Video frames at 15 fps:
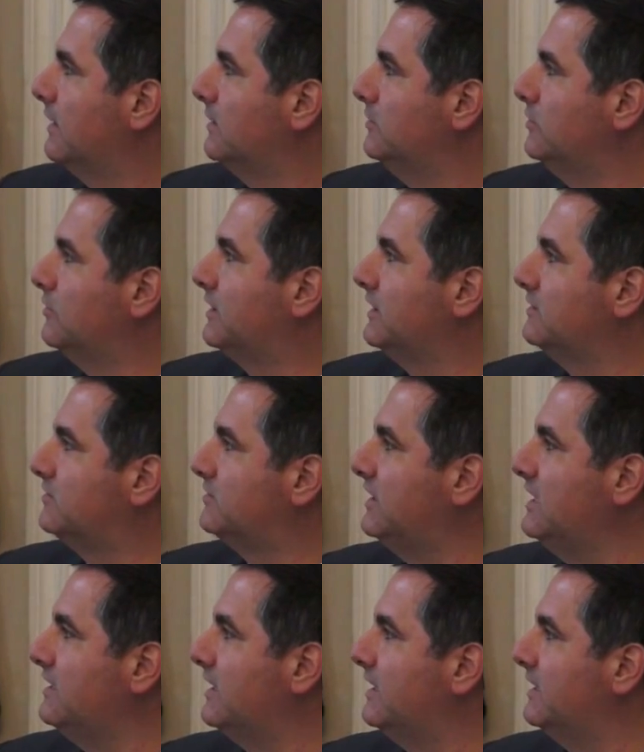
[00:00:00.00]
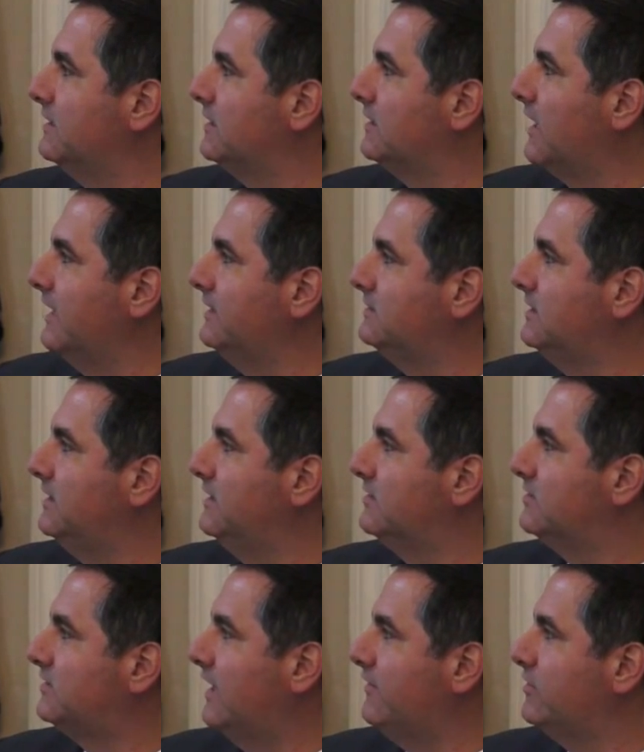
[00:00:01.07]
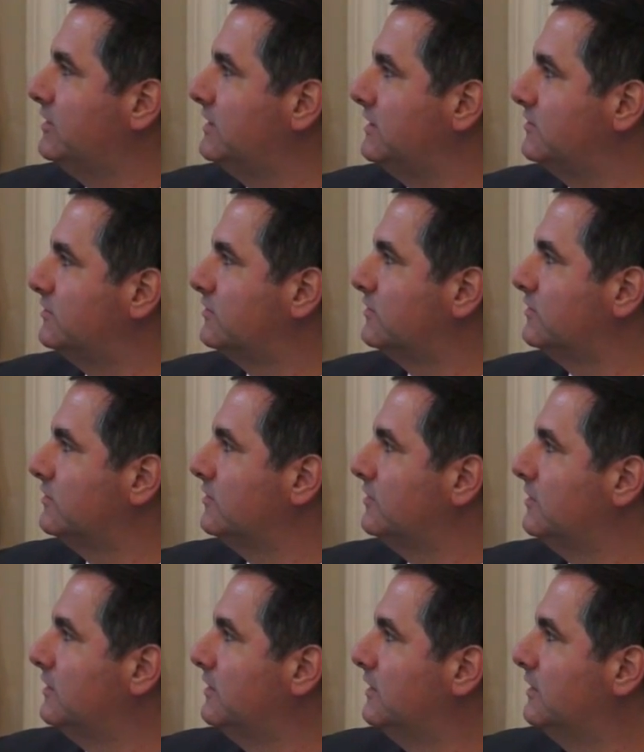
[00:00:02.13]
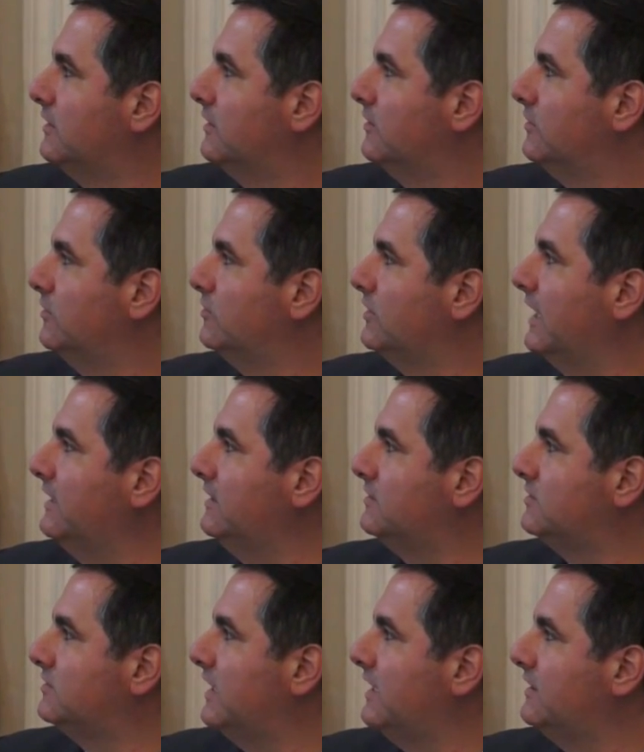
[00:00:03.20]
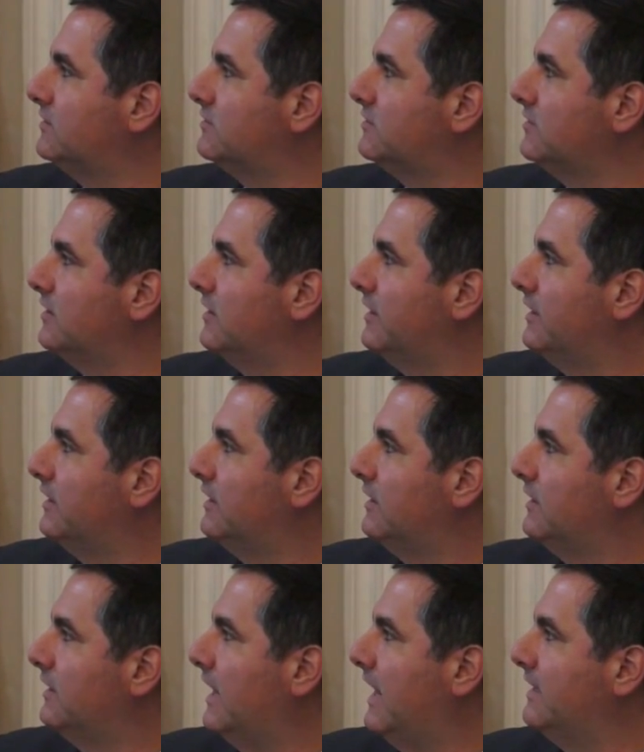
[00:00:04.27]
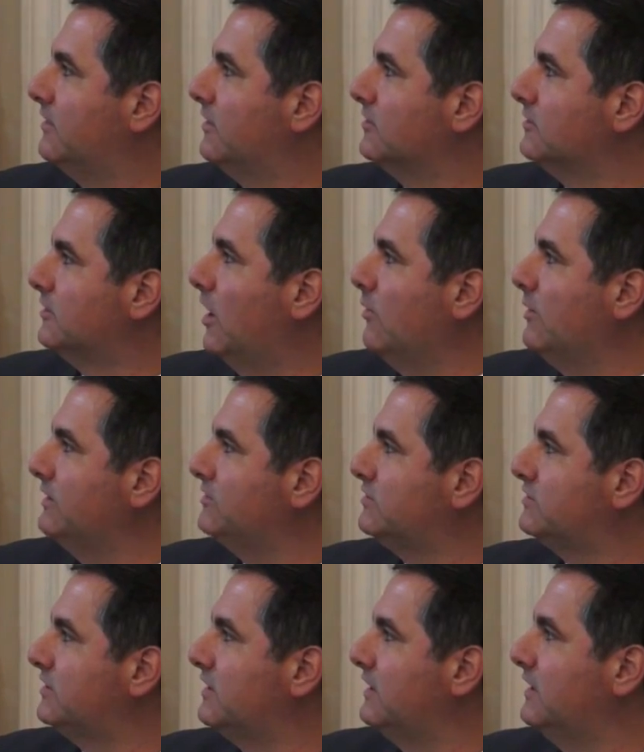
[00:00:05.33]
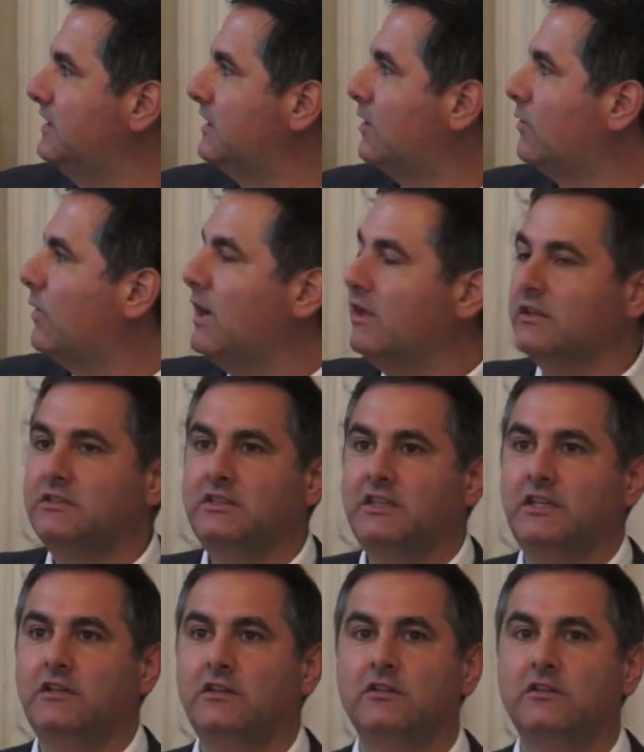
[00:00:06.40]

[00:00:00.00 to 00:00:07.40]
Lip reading: You can see that in the 1970s, the United States had the lowest inequality